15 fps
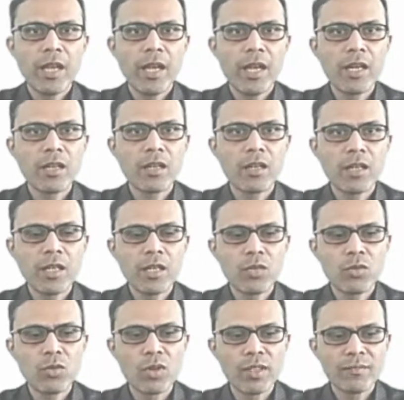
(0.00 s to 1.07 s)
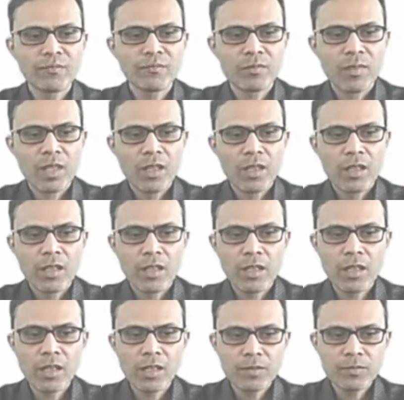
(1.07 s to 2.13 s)
and cutting tool.
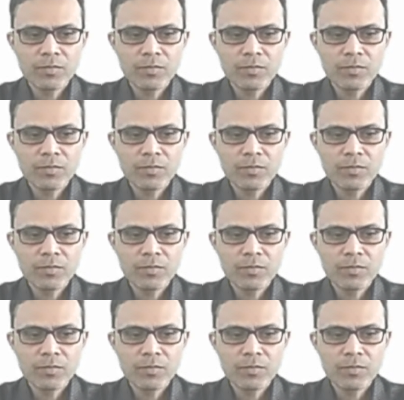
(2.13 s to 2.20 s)
Here